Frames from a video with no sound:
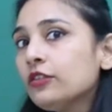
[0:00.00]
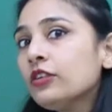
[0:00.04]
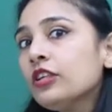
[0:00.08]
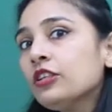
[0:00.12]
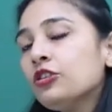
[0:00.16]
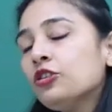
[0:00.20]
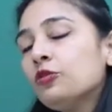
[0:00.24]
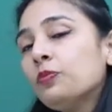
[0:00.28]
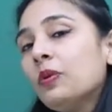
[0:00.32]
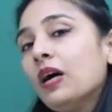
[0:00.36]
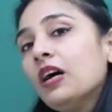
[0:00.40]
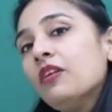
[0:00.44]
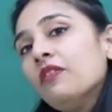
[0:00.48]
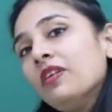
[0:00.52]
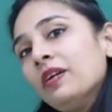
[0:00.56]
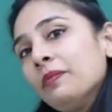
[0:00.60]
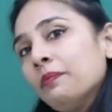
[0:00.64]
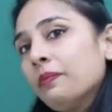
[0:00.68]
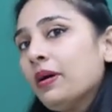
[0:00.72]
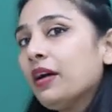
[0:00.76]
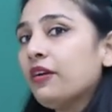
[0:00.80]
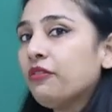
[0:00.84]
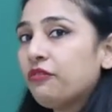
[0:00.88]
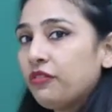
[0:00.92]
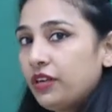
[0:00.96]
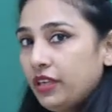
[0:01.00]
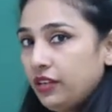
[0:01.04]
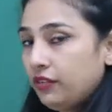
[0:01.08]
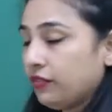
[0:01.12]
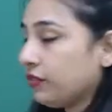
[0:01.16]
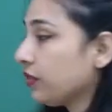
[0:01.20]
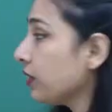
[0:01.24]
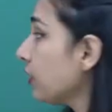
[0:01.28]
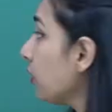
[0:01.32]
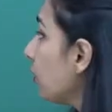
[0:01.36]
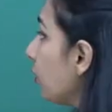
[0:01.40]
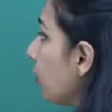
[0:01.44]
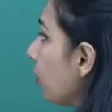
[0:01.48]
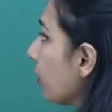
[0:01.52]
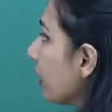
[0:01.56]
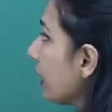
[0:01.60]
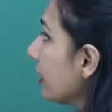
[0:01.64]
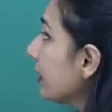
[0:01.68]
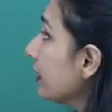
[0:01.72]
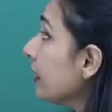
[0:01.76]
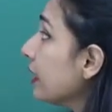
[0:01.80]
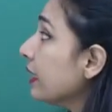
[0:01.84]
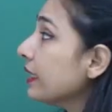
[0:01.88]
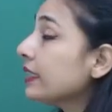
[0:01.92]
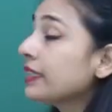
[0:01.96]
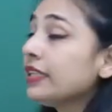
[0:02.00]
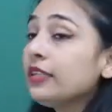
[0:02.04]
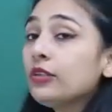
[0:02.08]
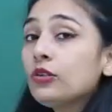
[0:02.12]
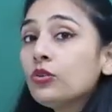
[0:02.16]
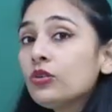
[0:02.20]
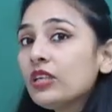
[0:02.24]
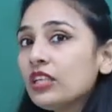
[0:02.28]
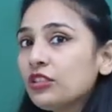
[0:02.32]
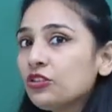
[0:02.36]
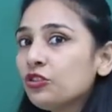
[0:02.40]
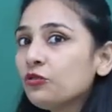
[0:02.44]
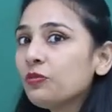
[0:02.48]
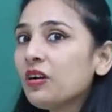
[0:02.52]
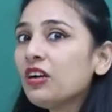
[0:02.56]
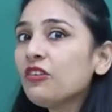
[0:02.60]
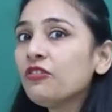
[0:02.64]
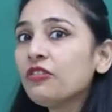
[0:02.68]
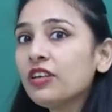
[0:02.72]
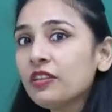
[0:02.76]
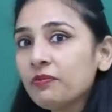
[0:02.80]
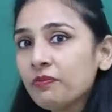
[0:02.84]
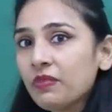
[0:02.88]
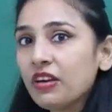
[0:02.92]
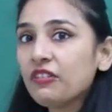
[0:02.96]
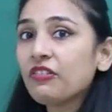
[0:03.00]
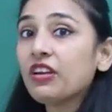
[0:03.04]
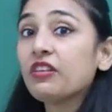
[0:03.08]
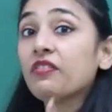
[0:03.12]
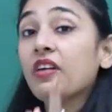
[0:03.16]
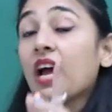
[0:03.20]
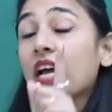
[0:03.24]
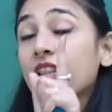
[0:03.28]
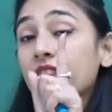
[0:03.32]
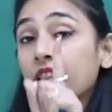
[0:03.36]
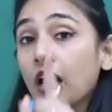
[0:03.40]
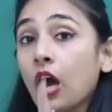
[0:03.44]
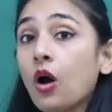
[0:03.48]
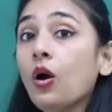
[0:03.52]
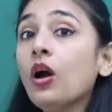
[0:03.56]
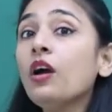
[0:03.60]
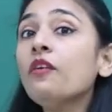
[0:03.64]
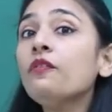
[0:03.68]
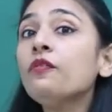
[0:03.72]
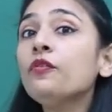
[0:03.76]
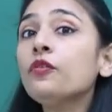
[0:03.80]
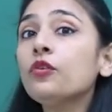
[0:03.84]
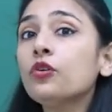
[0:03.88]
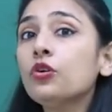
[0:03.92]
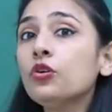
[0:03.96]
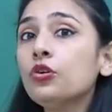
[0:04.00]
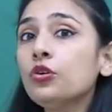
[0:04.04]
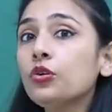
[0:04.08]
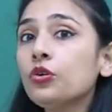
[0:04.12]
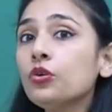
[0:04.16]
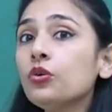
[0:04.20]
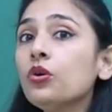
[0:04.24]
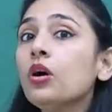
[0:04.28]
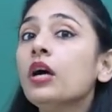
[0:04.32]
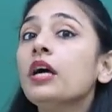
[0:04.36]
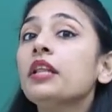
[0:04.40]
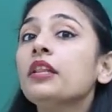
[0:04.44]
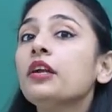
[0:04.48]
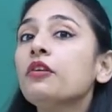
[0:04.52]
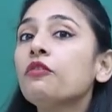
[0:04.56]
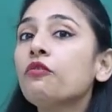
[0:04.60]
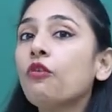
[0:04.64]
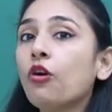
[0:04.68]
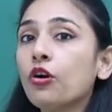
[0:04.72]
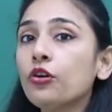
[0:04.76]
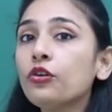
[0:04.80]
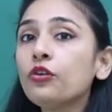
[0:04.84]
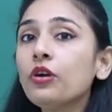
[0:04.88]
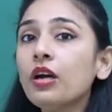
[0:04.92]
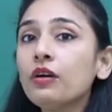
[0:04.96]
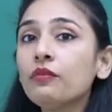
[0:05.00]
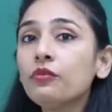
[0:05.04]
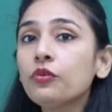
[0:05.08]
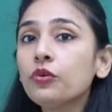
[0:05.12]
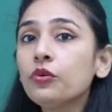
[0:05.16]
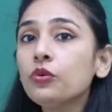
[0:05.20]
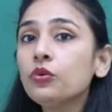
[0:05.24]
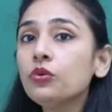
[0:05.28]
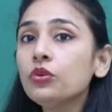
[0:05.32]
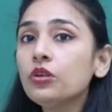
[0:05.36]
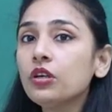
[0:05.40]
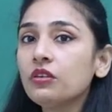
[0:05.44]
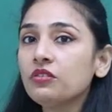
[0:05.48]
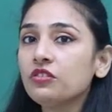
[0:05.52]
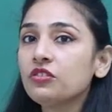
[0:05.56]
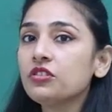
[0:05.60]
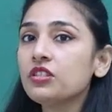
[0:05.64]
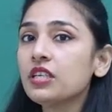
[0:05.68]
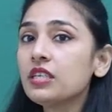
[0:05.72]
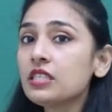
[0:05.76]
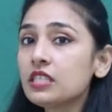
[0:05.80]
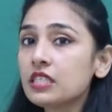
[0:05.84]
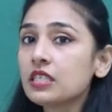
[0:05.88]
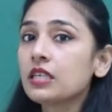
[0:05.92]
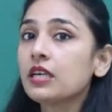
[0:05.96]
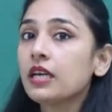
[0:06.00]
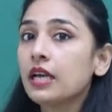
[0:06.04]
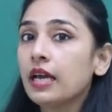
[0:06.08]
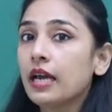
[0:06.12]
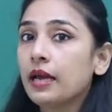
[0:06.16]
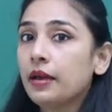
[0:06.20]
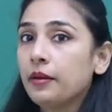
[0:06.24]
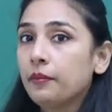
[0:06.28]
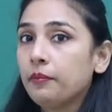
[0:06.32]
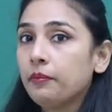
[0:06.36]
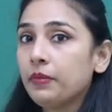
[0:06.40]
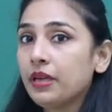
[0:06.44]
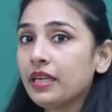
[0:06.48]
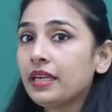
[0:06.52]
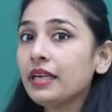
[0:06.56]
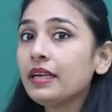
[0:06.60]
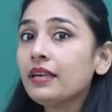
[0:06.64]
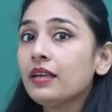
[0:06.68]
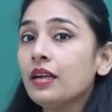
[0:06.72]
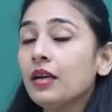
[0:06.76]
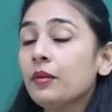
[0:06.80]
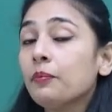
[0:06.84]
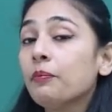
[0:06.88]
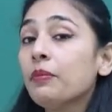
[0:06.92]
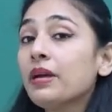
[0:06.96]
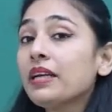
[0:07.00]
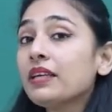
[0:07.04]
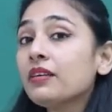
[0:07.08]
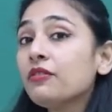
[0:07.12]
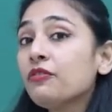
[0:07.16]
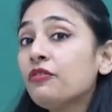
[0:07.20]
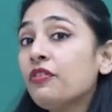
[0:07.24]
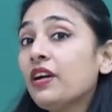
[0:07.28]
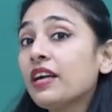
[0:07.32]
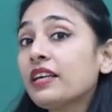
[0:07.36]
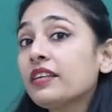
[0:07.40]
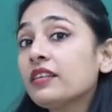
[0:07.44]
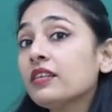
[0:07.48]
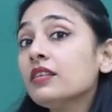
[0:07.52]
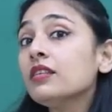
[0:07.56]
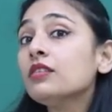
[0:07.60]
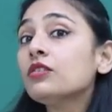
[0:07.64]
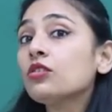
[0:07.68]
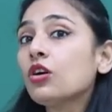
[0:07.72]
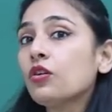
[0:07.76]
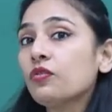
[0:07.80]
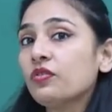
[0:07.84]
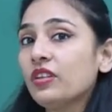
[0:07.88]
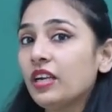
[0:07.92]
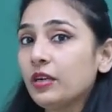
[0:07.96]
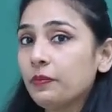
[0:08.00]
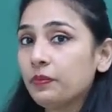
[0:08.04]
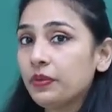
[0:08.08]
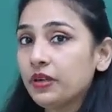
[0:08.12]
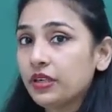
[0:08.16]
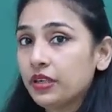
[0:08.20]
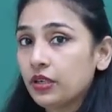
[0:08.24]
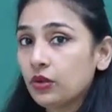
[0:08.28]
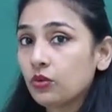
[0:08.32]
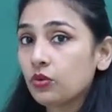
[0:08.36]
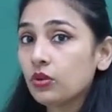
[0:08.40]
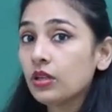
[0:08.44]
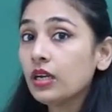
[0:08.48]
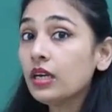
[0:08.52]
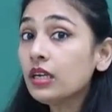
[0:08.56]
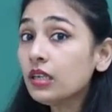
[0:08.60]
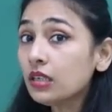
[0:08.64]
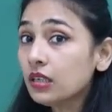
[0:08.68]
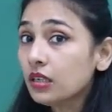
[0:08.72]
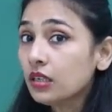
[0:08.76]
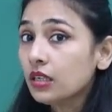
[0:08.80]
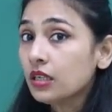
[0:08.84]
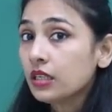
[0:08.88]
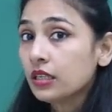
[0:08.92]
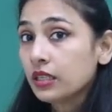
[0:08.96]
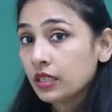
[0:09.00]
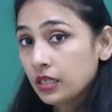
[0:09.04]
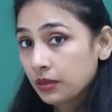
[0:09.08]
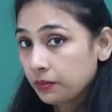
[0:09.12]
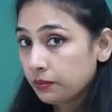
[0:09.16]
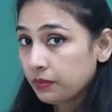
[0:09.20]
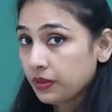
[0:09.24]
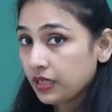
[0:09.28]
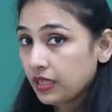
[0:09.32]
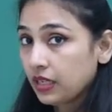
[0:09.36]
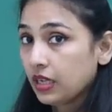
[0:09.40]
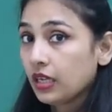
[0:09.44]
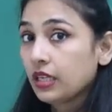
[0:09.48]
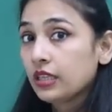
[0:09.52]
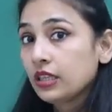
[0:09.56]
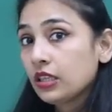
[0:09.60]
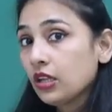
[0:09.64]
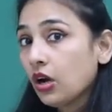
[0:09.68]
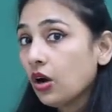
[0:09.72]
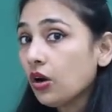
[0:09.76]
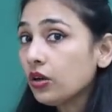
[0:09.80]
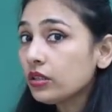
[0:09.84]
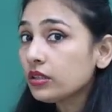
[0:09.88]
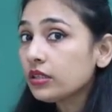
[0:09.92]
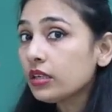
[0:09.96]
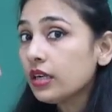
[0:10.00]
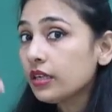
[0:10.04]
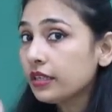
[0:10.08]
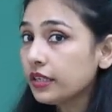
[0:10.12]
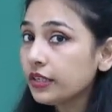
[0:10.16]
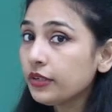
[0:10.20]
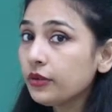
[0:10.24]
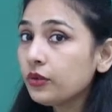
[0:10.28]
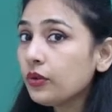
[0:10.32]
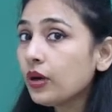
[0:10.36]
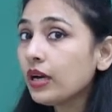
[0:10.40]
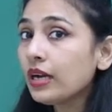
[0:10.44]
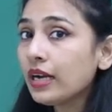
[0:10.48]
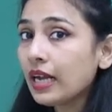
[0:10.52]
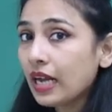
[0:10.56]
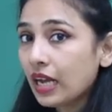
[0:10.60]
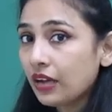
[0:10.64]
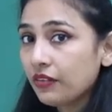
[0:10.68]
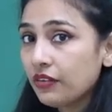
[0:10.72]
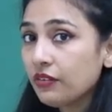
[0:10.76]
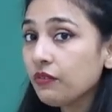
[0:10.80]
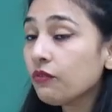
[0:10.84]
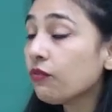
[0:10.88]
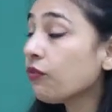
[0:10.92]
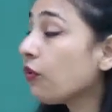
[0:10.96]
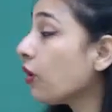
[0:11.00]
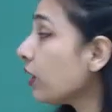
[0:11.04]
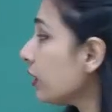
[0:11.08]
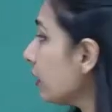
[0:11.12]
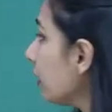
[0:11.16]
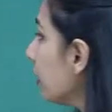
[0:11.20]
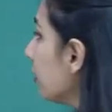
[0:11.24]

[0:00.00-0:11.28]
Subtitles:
raised to power 1 by 5. Okay, 32 raised to power 1 by 5. Now I have told you that what you have to do, you have to just make a factors of that particular number. Now 32 are having what